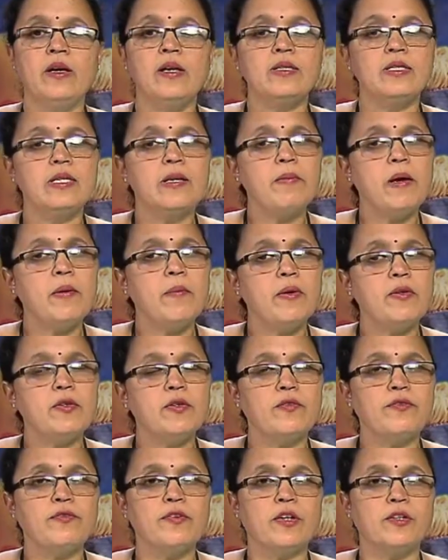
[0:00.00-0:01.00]
Some amount
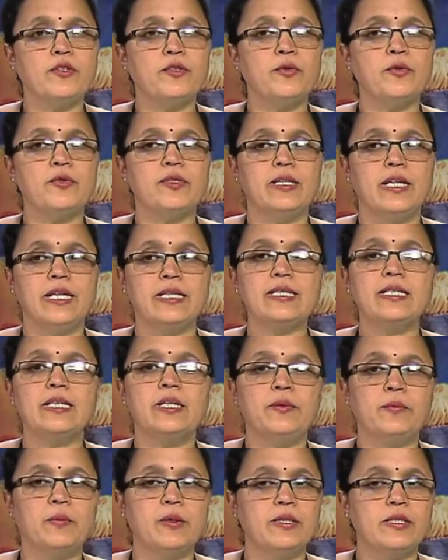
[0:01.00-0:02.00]
of fructose gets
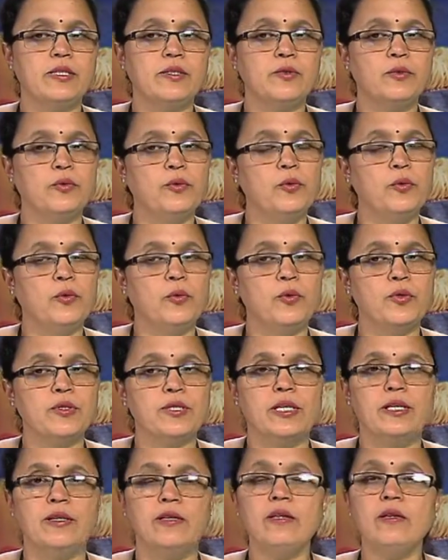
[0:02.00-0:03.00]
converted to glucose
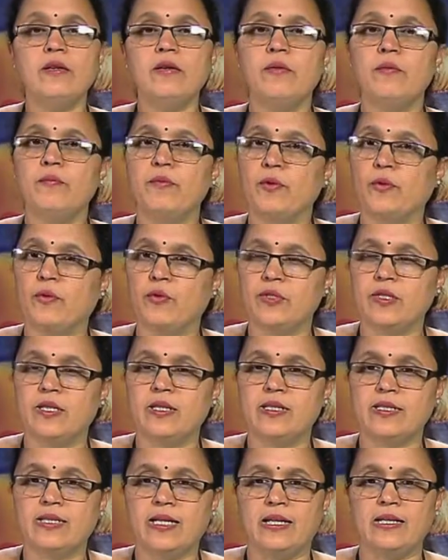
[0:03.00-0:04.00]
in the
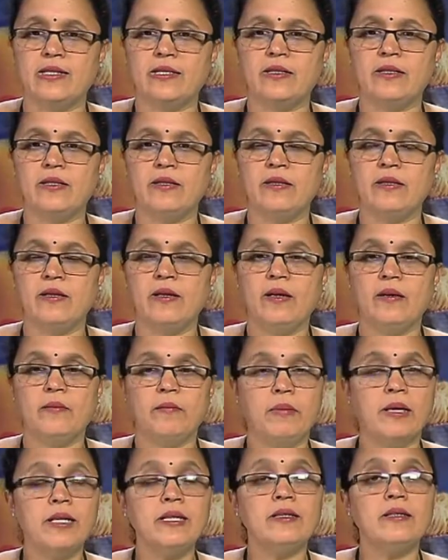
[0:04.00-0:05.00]
mucosal cells,
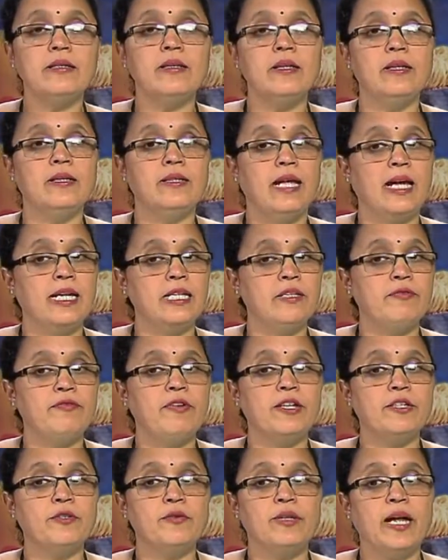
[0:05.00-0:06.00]
but
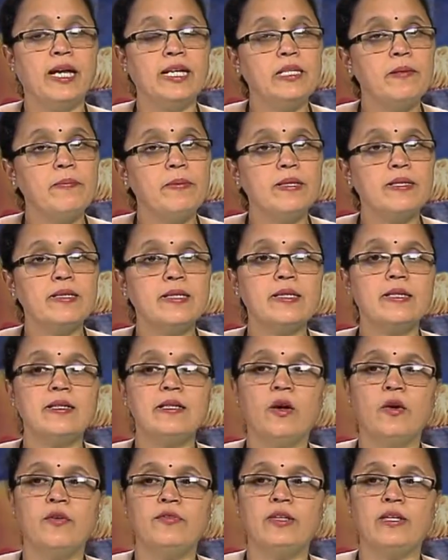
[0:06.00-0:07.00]
95 to 90 percent
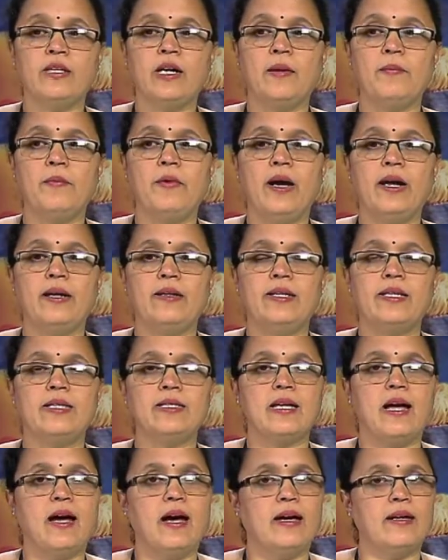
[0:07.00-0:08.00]
of the
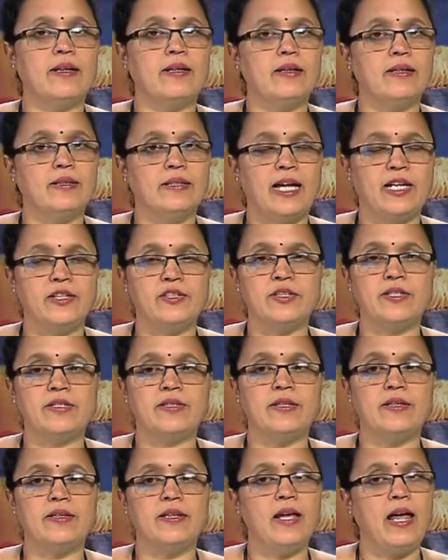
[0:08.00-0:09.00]
carbohydrates are
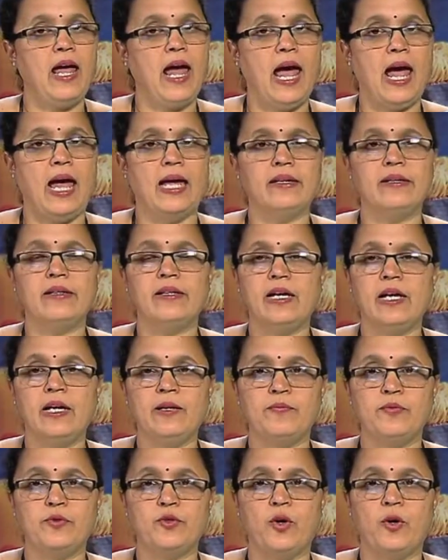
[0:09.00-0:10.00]
digested and
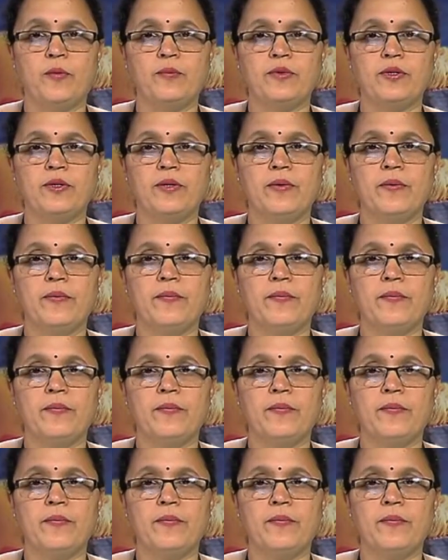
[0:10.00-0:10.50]
absorbed.